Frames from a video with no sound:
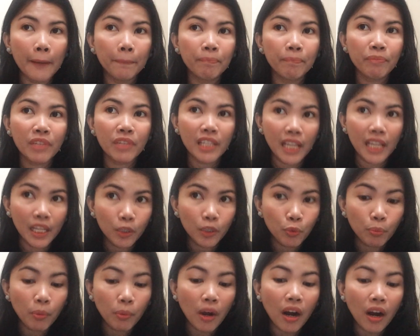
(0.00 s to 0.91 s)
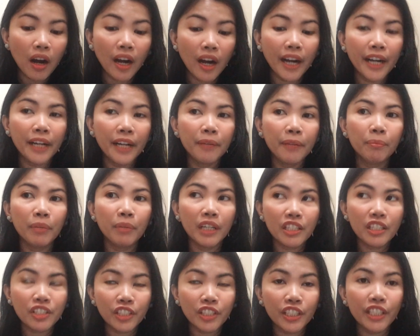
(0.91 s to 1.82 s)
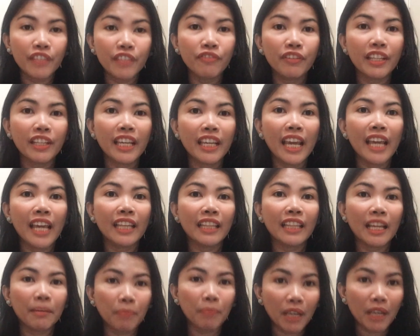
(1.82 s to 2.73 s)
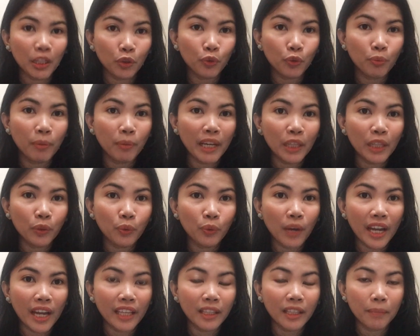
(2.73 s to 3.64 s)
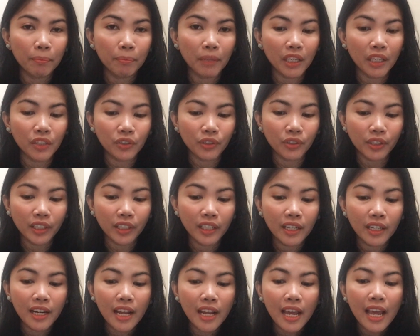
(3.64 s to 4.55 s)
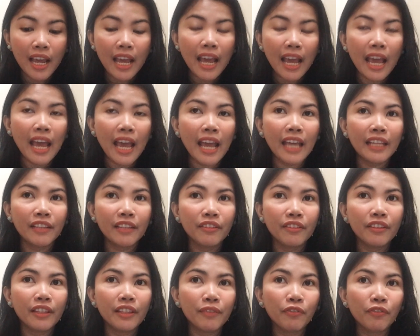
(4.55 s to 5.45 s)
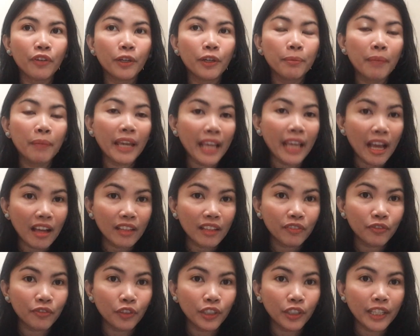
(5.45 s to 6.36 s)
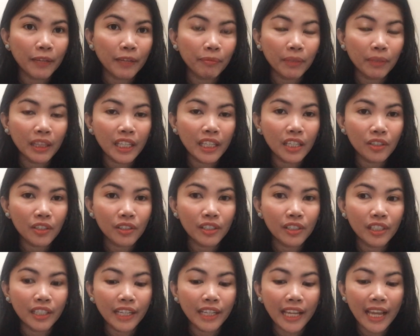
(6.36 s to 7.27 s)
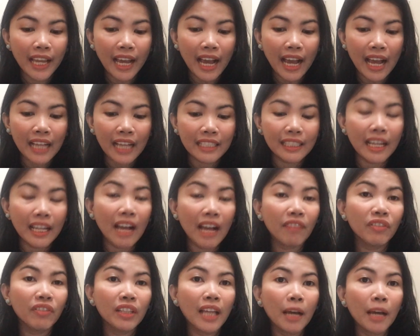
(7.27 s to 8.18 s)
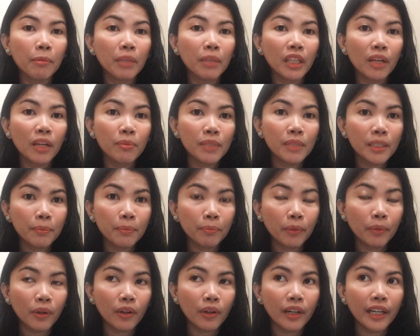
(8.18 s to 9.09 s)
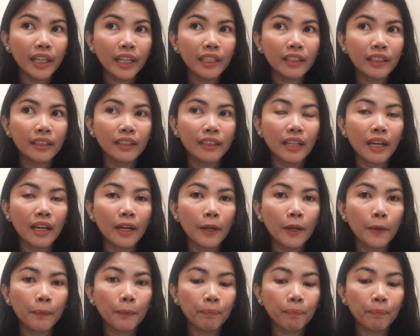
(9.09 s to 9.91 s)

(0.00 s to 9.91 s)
Senumar, birth certificate, and my 2x2 ID picture. And for the petitioner, he asked the affidavit of support, the